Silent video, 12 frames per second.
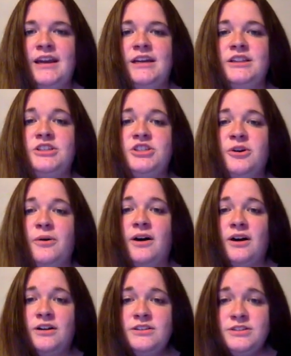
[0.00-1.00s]
The show
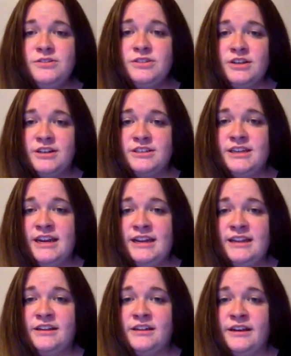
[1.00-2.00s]
also stars Katie
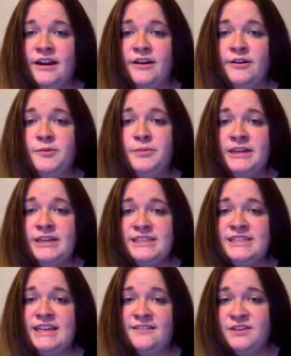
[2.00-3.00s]
Leclerc, who plays
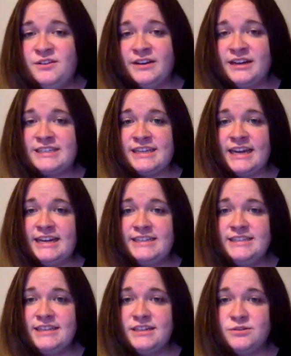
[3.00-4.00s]
Daphne Vasquez
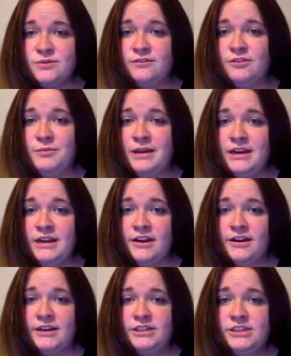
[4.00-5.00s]
and is one of the main
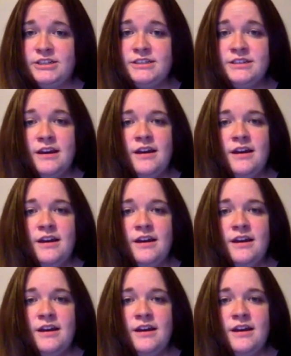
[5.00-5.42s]
characters,